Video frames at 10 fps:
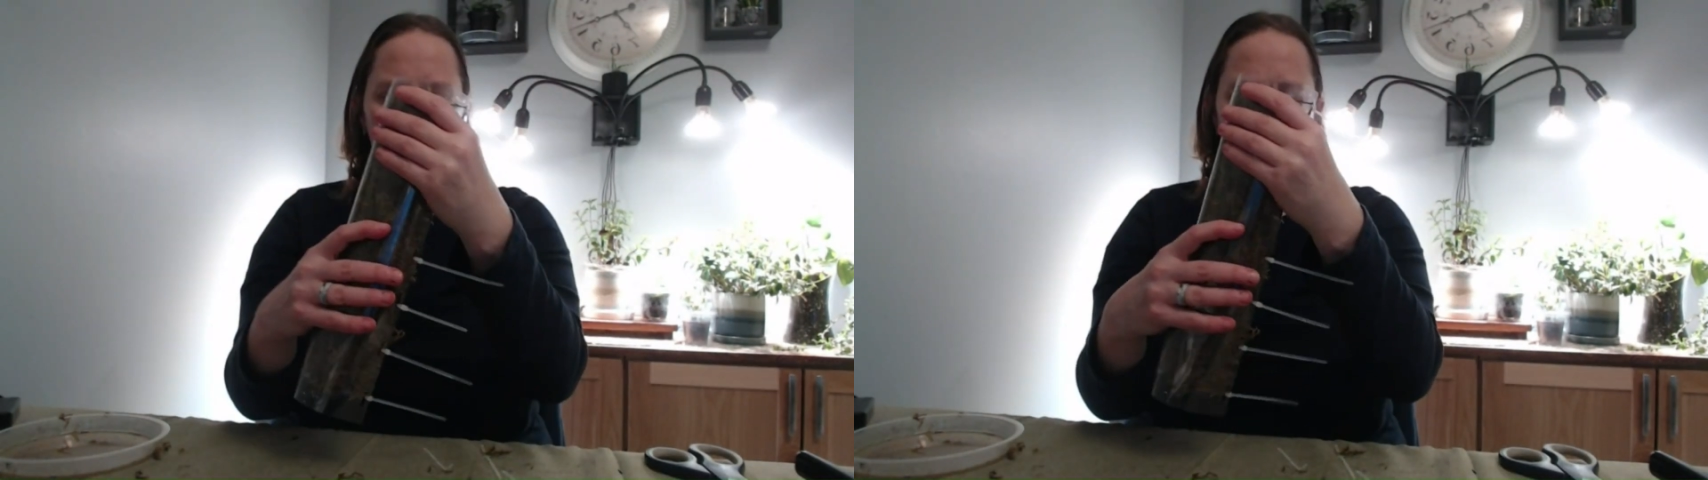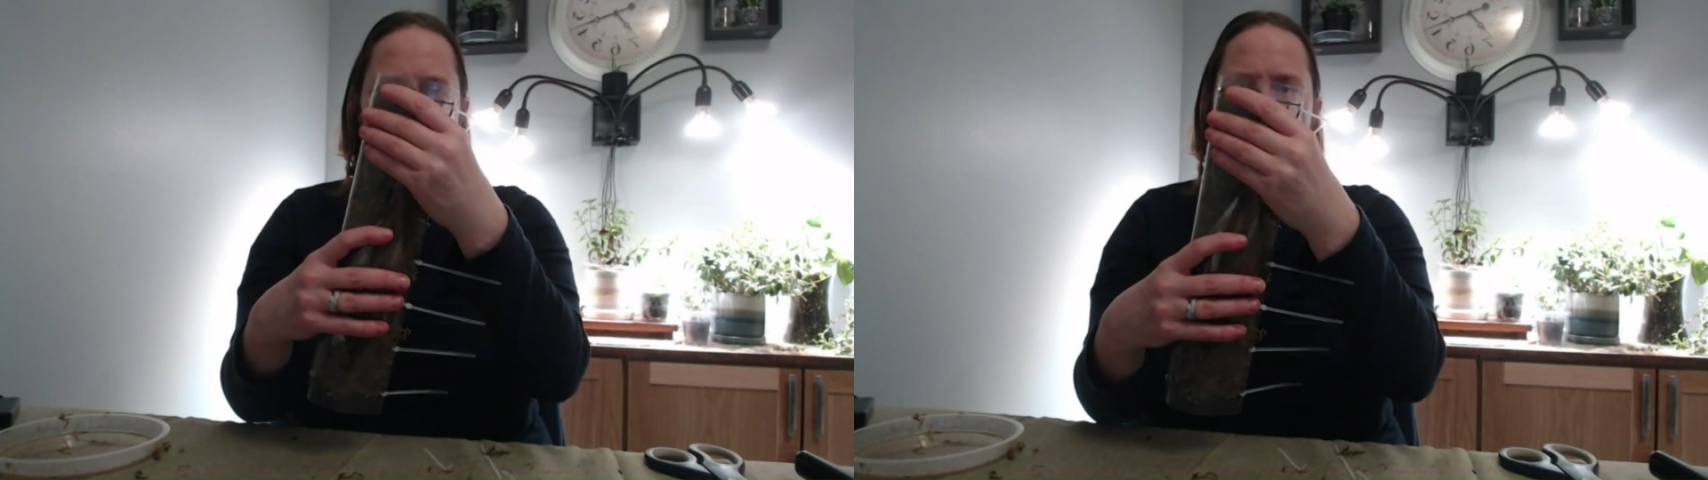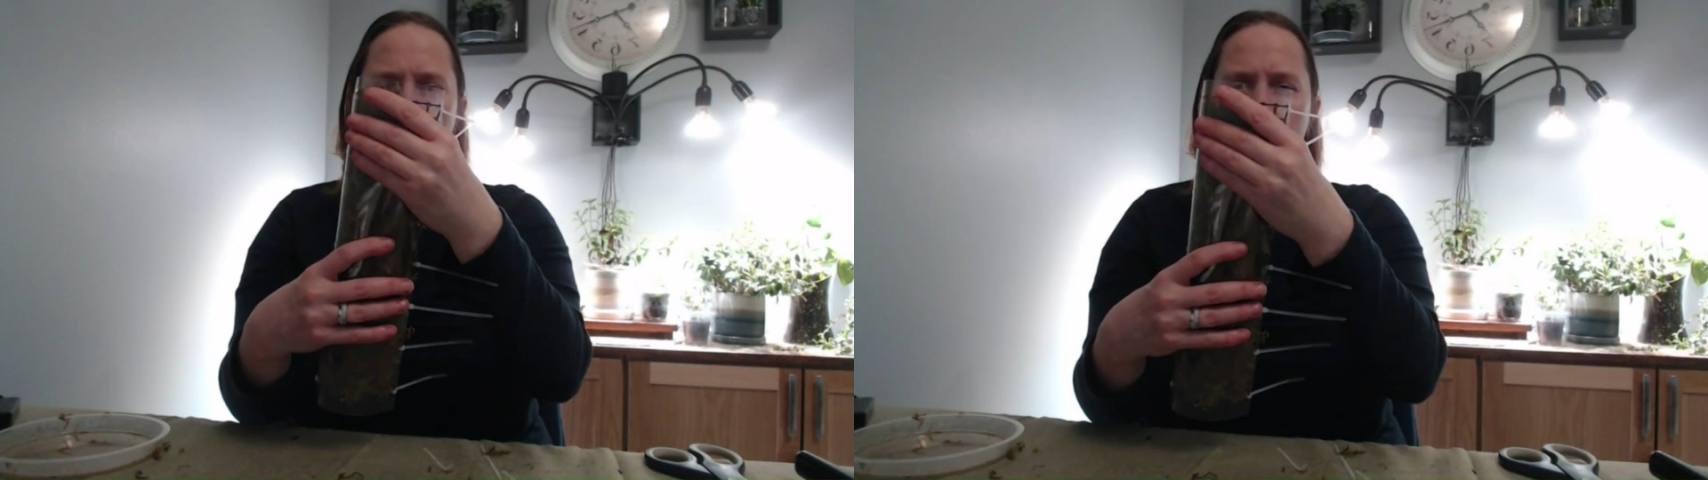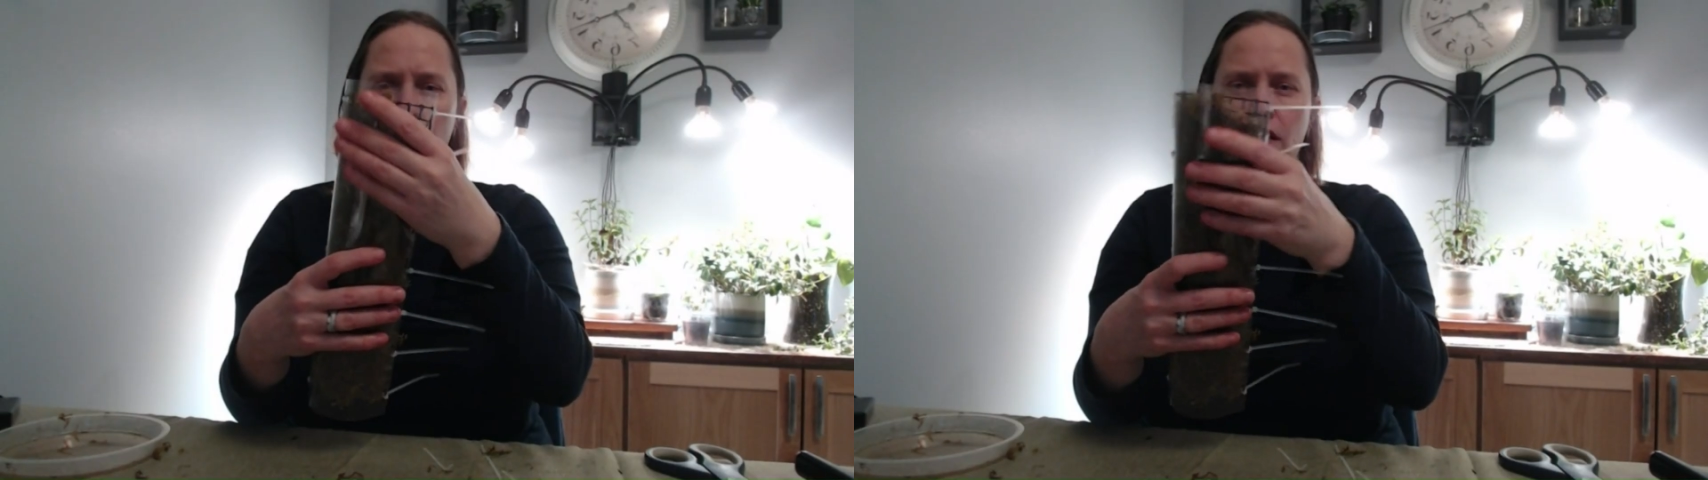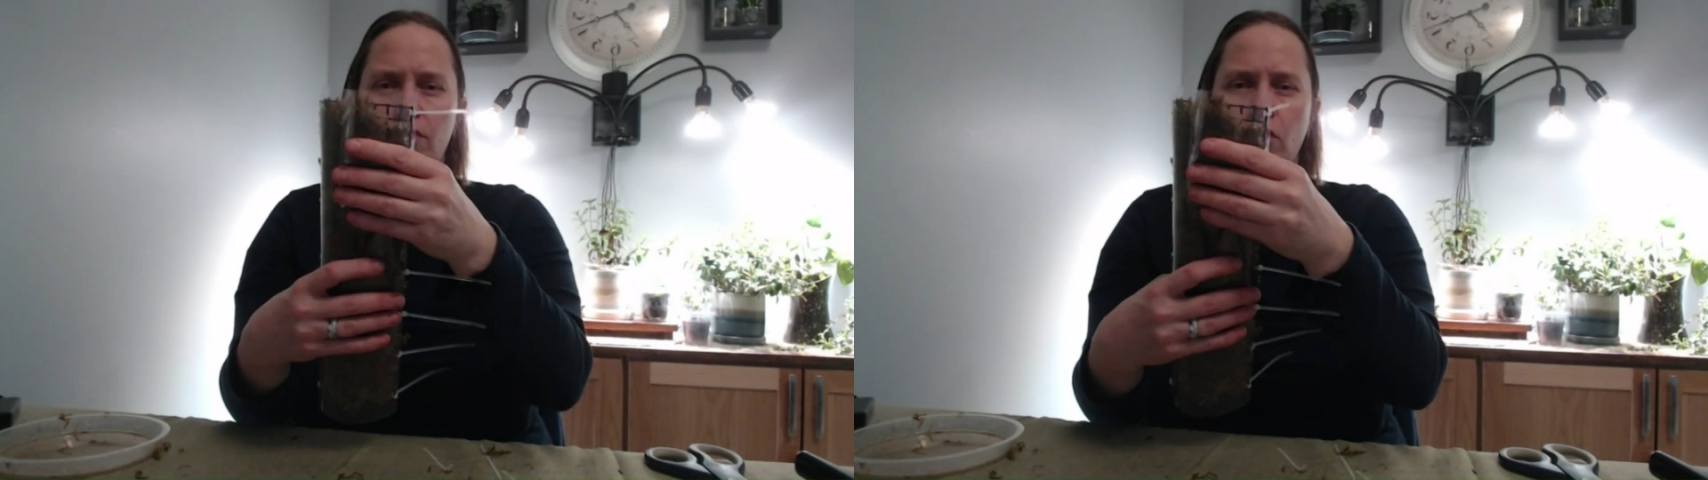And then I
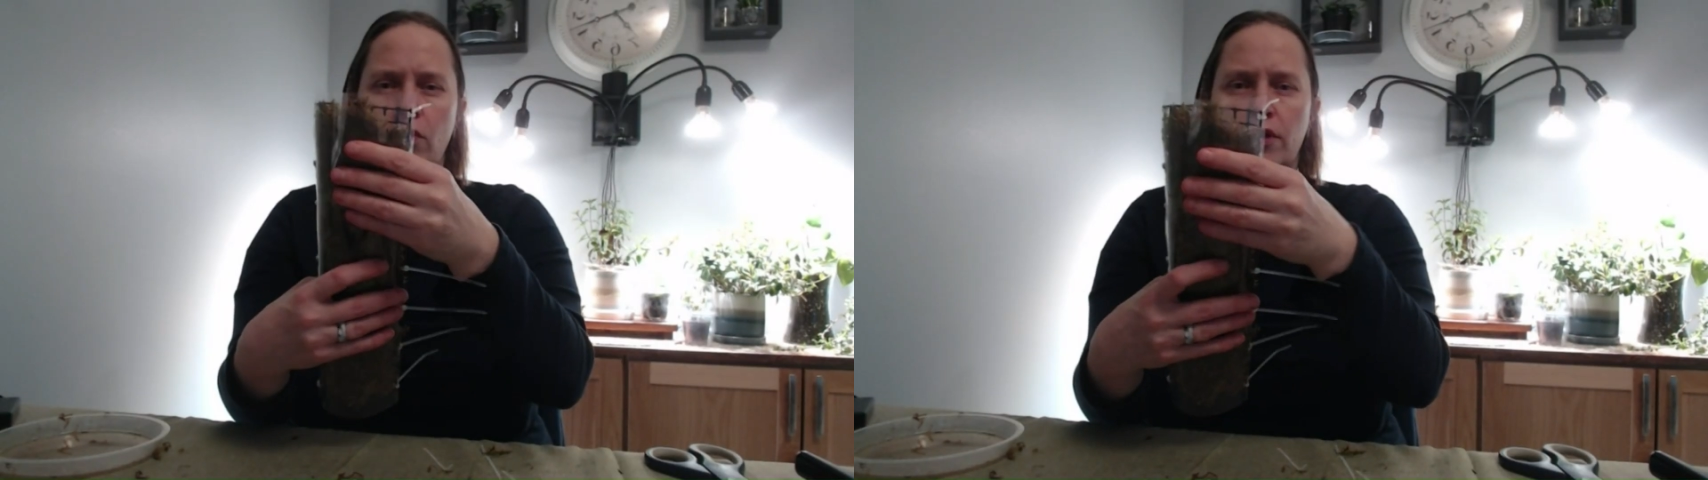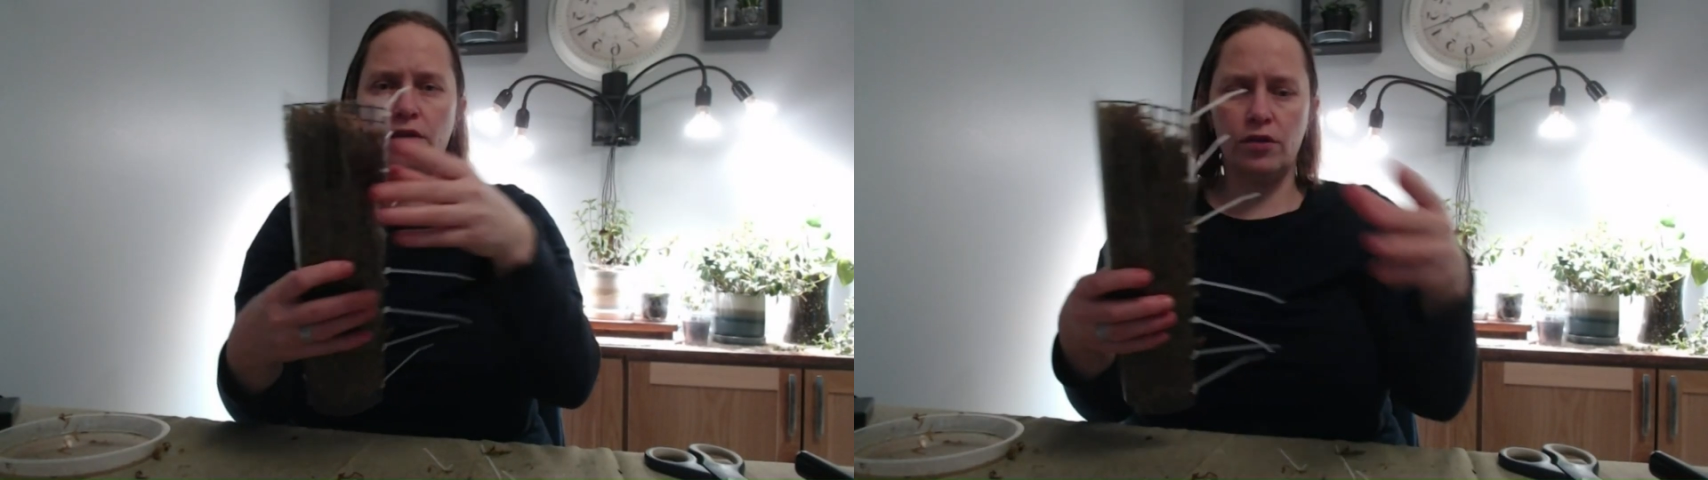am going